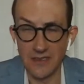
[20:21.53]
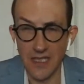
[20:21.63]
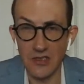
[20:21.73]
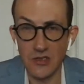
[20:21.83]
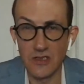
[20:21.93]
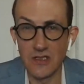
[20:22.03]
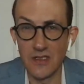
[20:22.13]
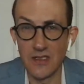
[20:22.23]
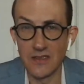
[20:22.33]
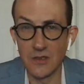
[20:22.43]
It's actually
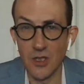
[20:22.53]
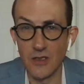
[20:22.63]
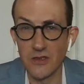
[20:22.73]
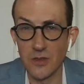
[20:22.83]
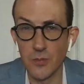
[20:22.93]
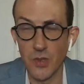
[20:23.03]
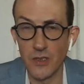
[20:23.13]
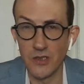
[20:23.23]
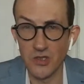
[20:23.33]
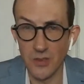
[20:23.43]
done as a long-term
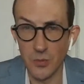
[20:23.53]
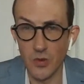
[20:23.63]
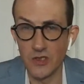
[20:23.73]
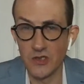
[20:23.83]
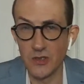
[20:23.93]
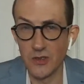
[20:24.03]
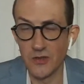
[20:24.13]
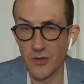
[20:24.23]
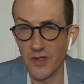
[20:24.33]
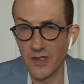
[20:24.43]
partnership where
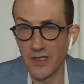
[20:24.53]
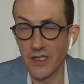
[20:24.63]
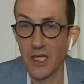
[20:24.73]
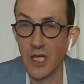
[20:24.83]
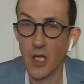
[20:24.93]
insurers are thinking,